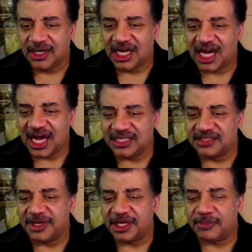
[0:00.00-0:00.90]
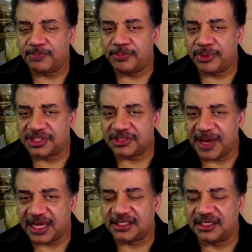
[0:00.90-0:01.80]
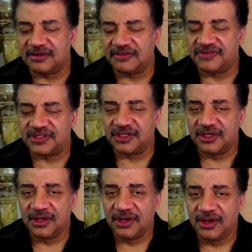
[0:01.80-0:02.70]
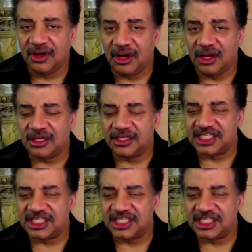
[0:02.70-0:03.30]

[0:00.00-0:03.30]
Cosmic Perspectives on